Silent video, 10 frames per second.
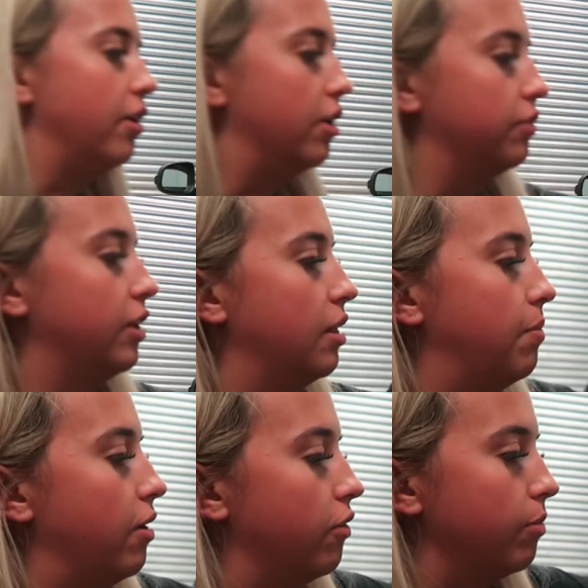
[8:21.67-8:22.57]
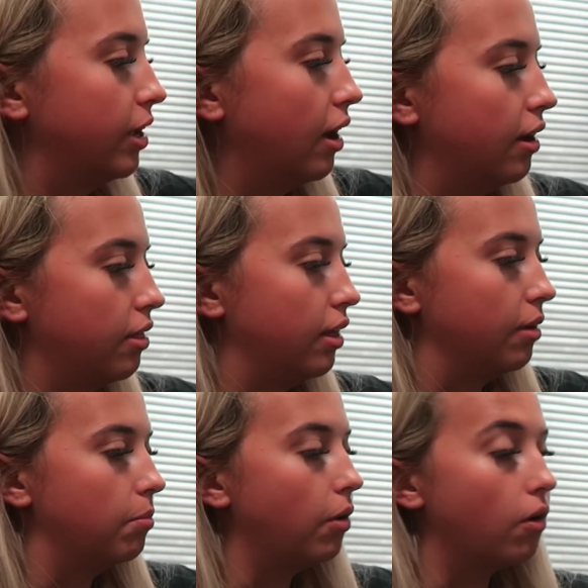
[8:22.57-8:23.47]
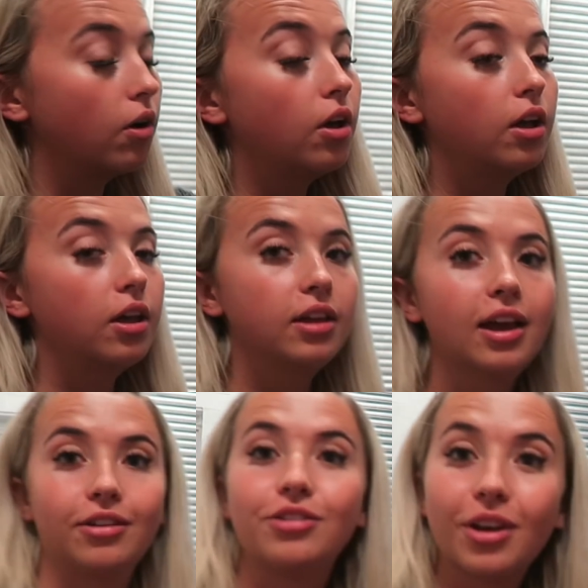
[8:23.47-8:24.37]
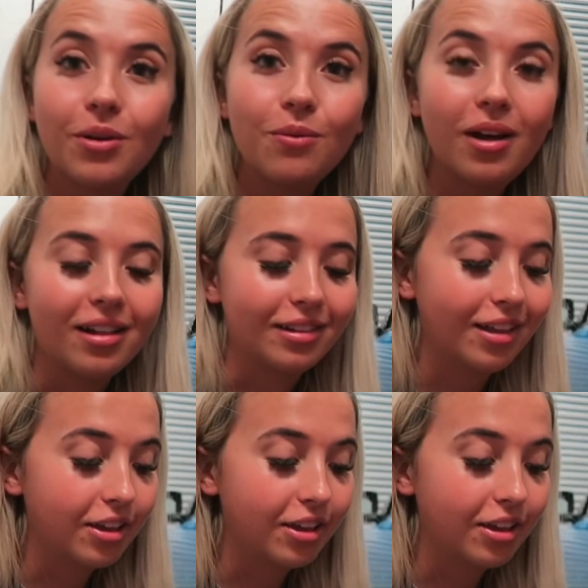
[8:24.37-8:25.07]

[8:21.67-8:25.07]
nerves get the better of me kind of thing. But yeah, it's going well.